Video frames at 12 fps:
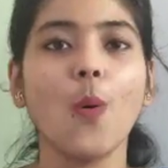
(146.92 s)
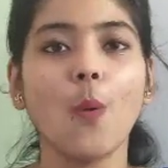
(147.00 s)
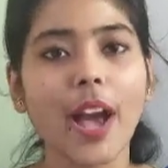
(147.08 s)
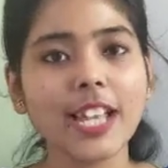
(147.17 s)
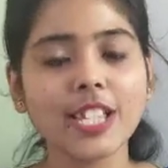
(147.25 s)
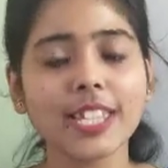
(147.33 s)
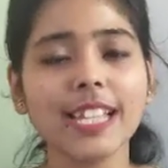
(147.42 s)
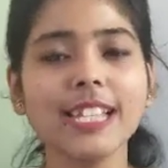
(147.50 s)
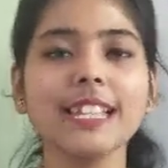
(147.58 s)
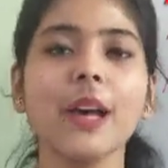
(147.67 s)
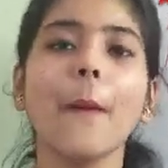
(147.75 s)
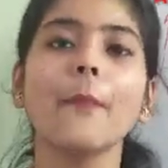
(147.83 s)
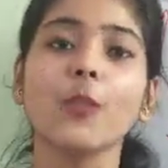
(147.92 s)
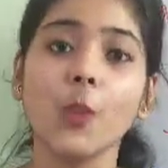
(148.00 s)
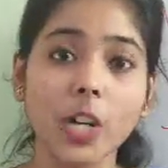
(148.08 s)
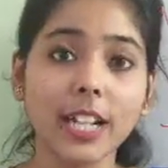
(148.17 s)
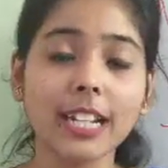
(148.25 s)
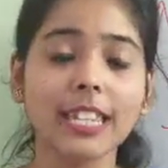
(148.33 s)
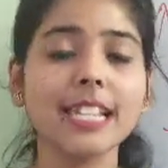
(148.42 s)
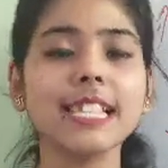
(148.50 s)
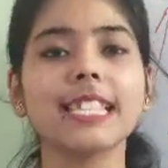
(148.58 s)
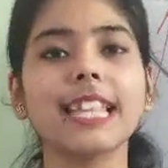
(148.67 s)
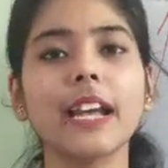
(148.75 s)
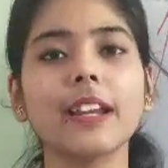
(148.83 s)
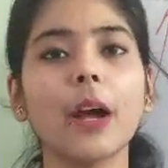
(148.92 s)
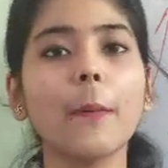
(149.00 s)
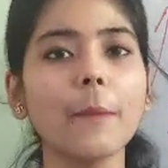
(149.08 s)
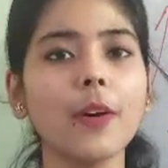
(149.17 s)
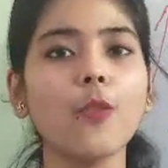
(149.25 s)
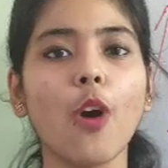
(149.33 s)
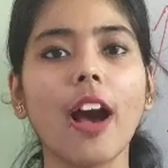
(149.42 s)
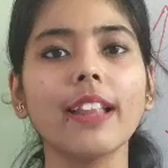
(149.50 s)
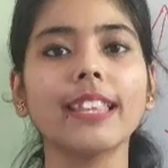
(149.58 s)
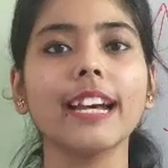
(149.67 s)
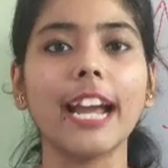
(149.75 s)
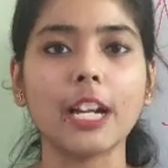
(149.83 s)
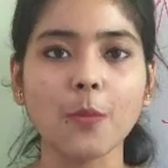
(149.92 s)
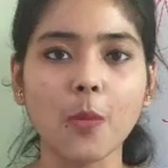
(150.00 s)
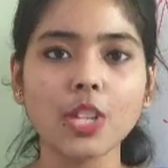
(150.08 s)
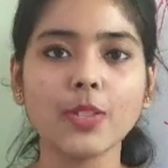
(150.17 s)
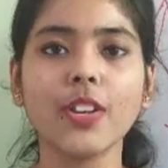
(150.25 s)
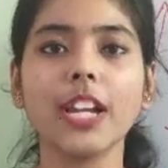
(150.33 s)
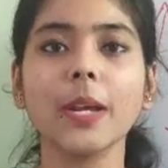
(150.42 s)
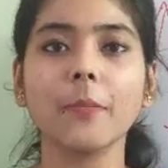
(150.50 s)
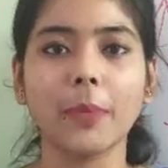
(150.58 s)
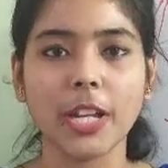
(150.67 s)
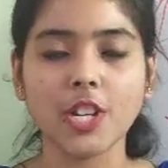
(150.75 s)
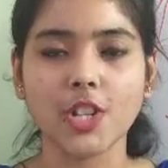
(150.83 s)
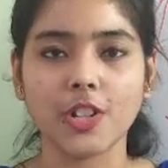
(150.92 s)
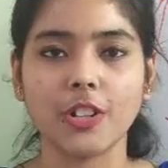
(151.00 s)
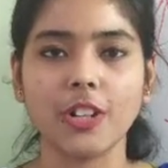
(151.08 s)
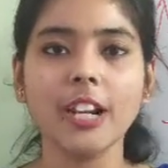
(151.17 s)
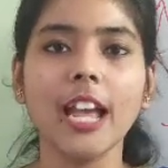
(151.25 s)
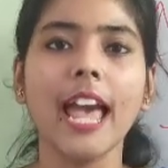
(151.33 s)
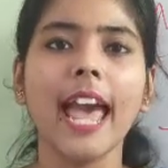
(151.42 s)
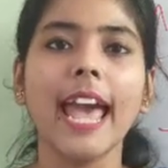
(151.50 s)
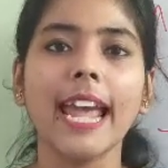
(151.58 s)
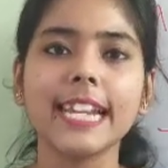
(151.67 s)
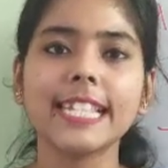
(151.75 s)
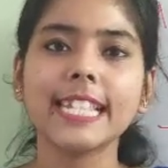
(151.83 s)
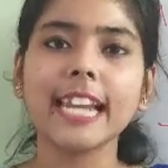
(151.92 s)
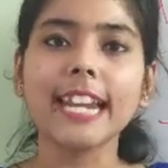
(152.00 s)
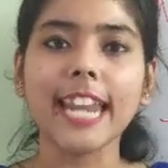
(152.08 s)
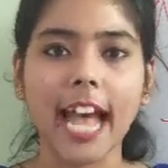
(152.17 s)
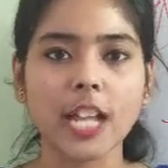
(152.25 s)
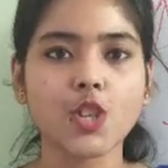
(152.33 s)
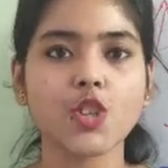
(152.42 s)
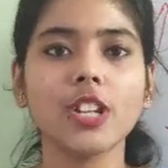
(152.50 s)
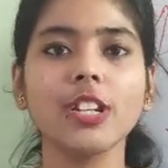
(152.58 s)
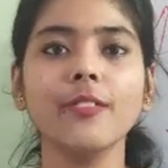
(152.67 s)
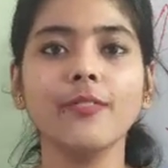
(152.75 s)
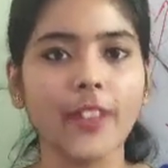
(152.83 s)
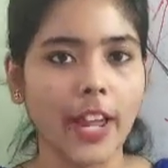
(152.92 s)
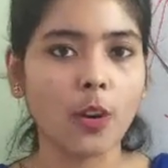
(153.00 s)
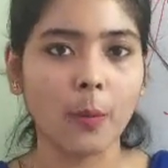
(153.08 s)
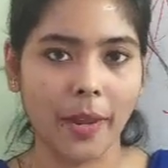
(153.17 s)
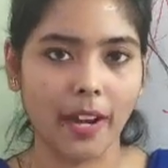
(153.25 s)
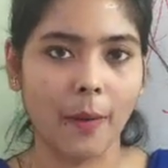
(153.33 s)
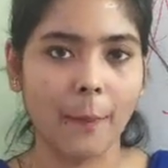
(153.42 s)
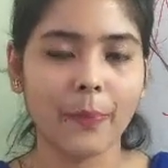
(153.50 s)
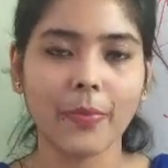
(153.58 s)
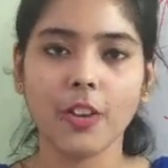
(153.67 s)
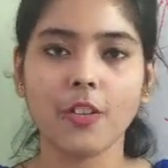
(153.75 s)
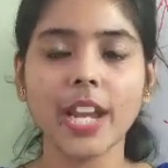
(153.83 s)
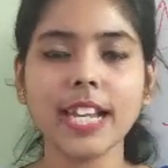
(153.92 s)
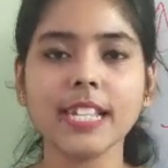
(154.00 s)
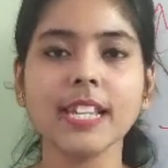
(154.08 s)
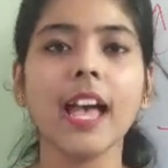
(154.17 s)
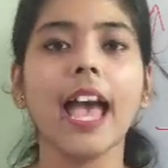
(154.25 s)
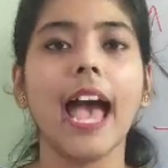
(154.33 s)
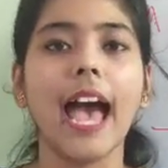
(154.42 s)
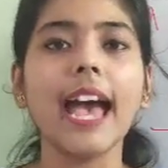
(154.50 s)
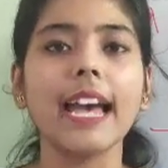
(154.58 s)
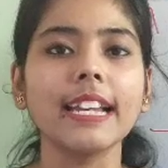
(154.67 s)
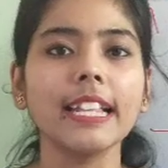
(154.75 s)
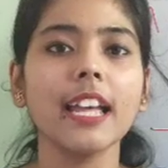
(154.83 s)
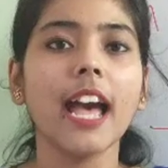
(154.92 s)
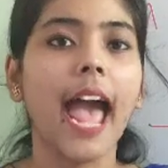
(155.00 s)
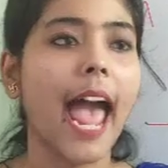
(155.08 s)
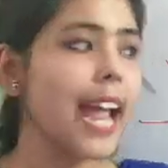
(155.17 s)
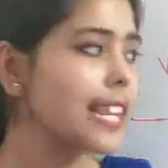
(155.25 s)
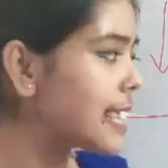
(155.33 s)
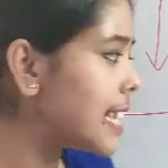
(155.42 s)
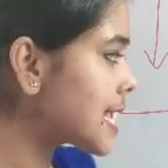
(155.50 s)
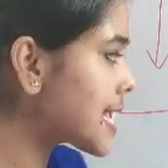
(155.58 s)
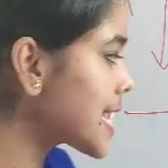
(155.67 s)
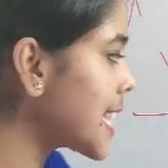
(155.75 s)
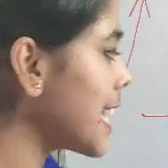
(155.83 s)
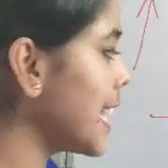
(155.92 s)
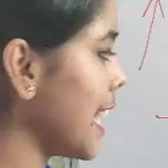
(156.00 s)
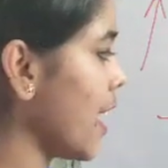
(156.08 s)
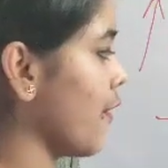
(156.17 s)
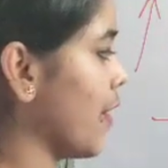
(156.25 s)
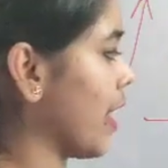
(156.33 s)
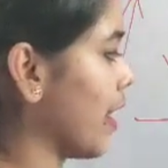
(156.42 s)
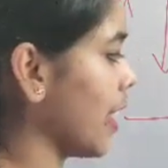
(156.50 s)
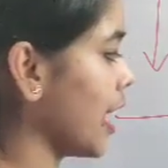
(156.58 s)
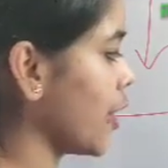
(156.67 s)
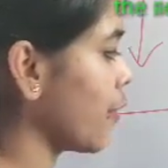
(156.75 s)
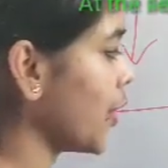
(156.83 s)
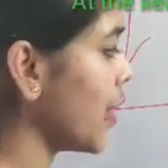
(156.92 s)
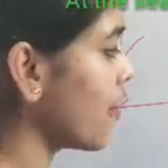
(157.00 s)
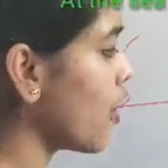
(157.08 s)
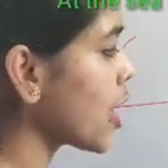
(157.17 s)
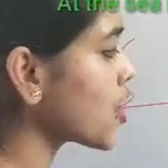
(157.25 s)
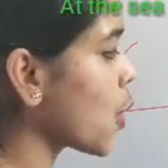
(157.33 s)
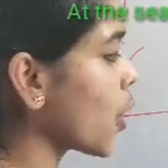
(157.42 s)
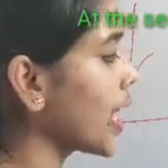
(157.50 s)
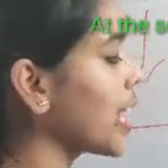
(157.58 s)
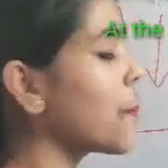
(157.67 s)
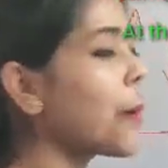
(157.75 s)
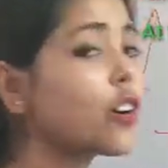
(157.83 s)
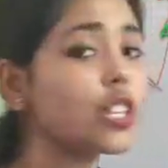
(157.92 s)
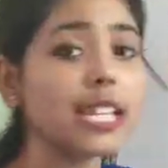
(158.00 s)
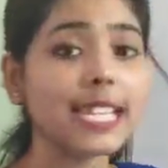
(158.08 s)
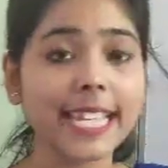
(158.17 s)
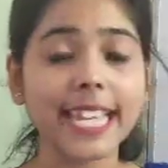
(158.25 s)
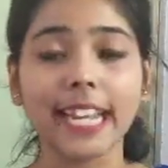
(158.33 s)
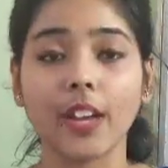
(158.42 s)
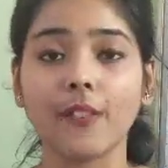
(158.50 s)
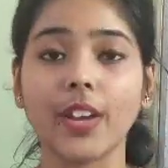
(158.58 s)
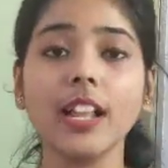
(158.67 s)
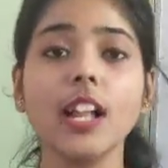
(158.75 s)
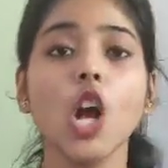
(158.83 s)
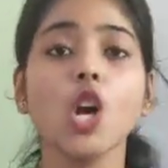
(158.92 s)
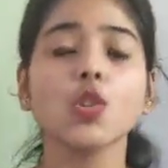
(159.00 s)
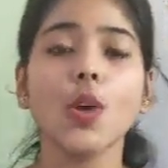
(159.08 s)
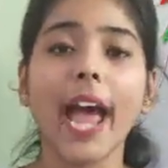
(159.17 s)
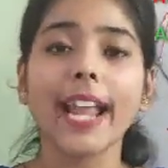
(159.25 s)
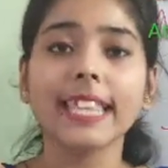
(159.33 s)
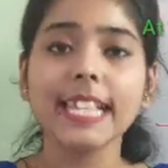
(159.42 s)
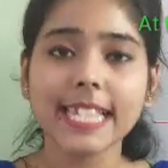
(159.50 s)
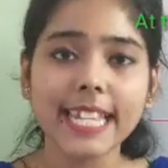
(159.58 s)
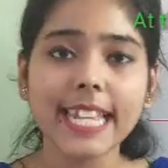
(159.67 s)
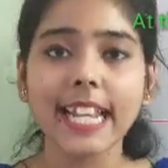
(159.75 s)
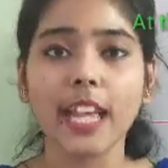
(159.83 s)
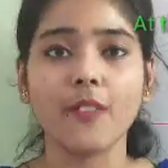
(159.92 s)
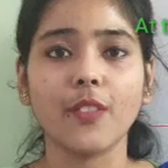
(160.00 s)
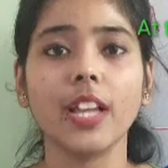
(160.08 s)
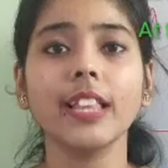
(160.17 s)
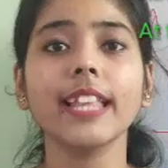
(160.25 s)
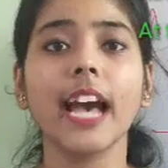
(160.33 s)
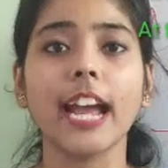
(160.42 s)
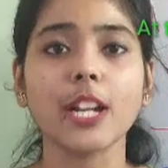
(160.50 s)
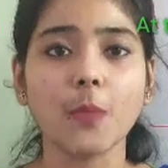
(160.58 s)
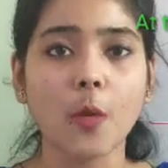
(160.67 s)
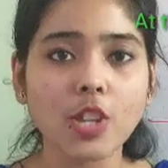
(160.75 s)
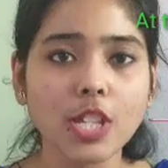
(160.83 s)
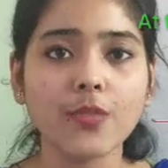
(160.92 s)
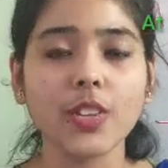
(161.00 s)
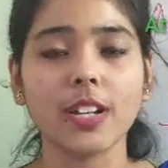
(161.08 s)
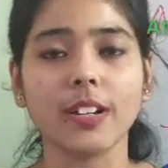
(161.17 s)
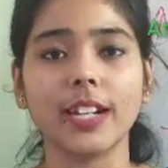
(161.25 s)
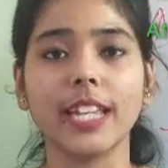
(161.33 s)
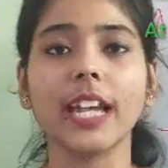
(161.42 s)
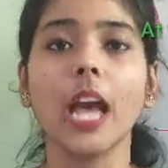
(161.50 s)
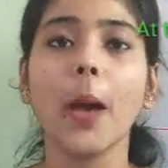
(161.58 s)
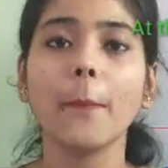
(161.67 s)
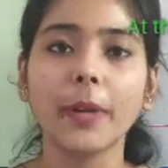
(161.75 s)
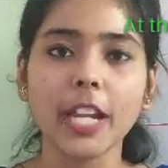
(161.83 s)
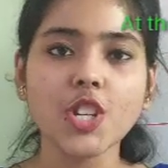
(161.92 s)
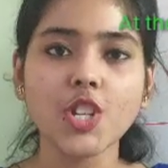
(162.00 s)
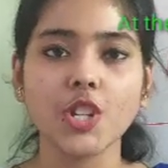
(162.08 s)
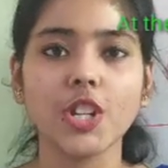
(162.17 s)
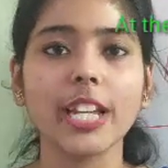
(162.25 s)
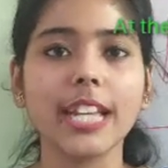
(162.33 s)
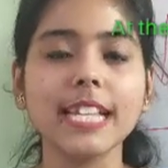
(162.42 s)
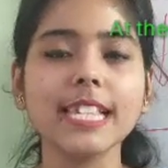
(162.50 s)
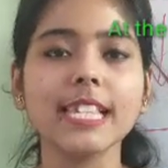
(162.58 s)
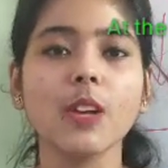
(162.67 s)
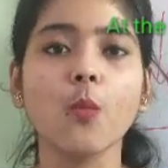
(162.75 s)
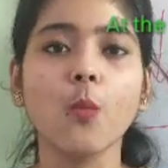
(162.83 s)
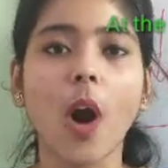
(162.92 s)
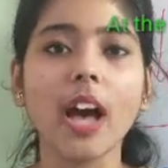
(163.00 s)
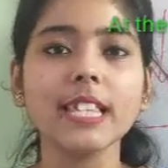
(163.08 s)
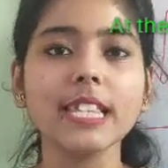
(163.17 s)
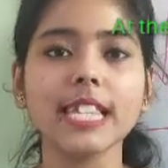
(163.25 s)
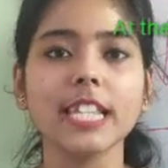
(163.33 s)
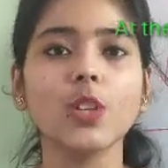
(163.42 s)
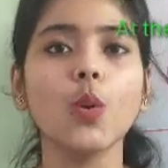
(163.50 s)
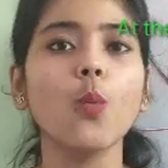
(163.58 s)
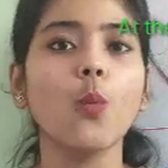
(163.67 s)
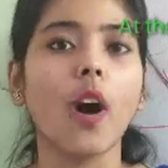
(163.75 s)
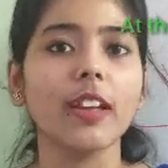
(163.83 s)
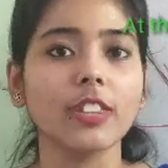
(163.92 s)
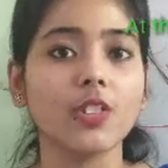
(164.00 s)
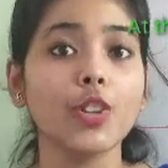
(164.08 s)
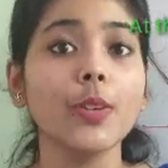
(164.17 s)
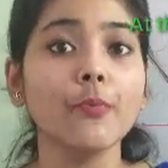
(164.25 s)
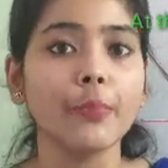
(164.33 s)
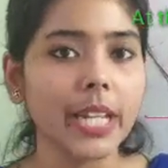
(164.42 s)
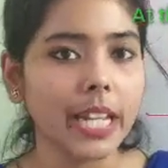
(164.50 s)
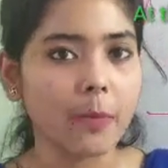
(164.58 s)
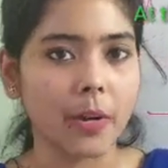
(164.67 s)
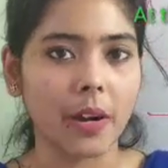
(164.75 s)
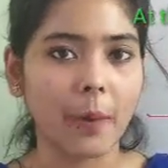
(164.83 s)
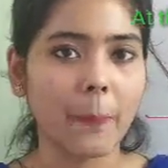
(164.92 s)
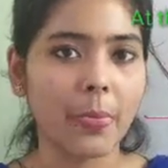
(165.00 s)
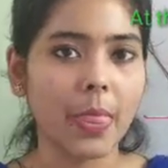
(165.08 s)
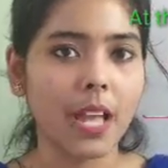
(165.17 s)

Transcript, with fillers: Why is this? What are these? Number one, the atmospheric pressure, it's a natural phenomena, right? And at the sea level, if we are talking about the sea level, so at the sea level, the atmospheric pressure is one thousand thirteen millibar.